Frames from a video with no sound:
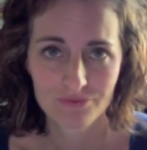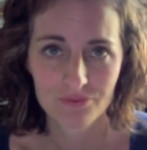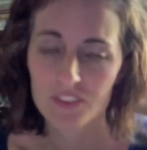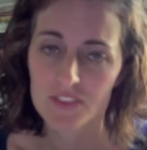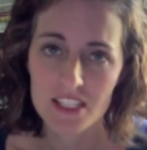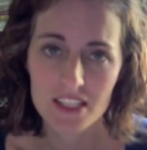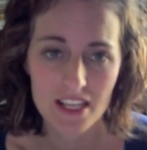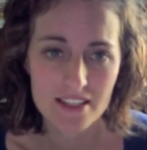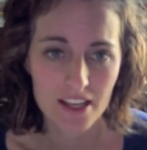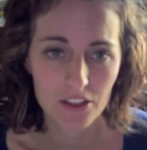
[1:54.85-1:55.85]
15
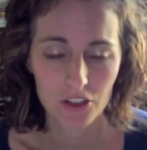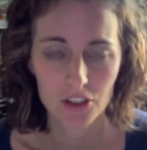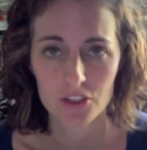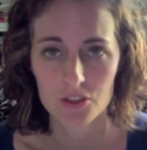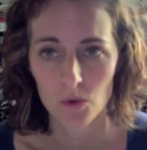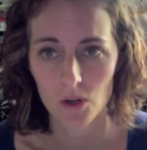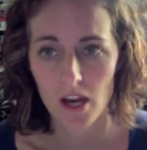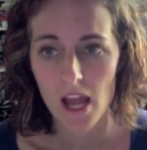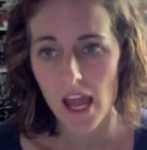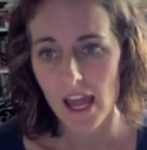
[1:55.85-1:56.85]
things I learned,
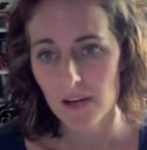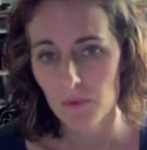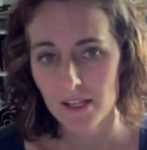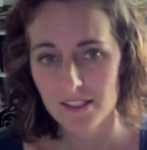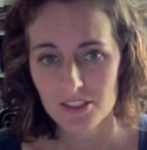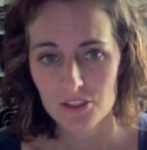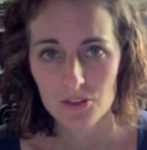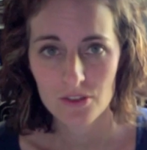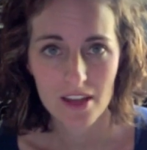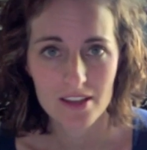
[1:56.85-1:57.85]
or 8 ways to
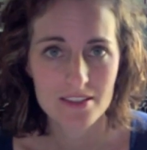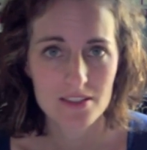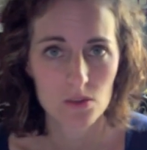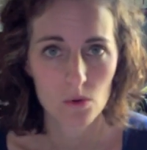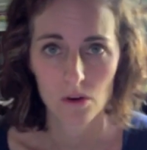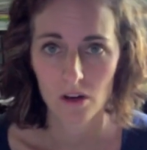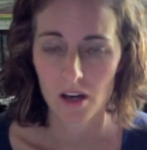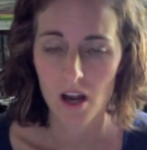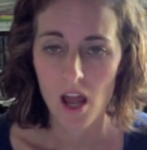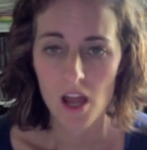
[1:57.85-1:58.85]
do this,
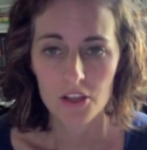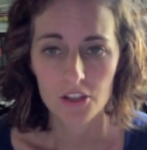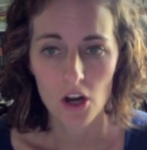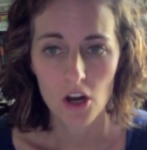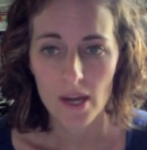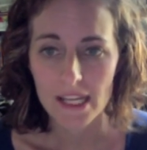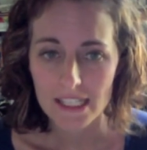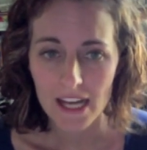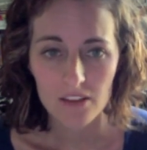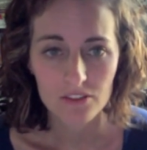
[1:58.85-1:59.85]
or, any
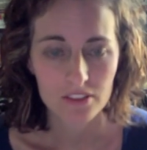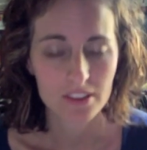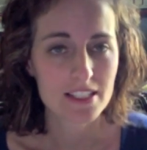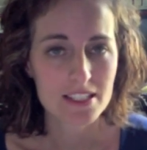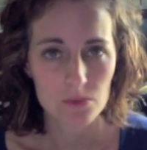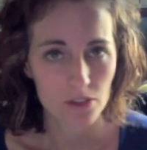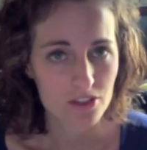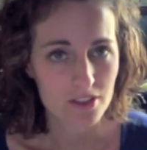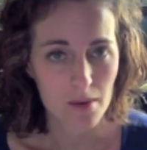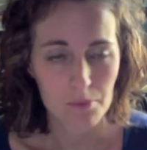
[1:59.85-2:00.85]
kind of list where there's
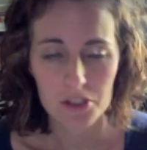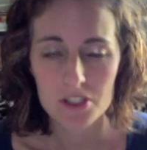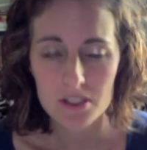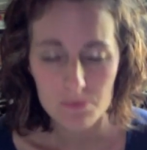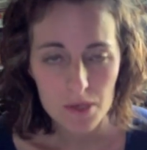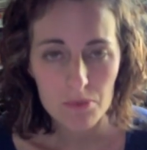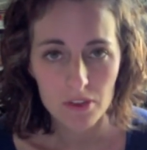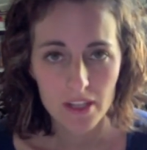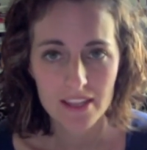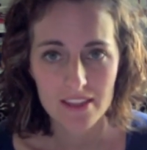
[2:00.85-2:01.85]
numbers. People
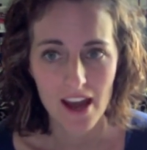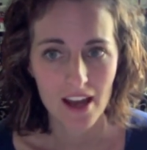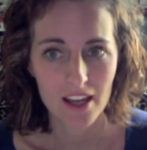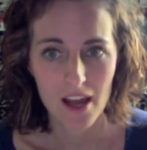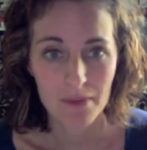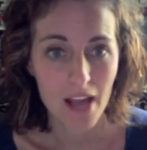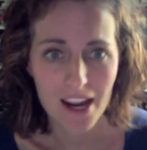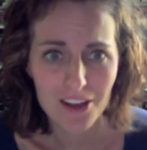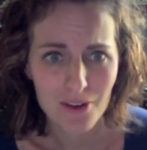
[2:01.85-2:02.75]
like that. I mean, I know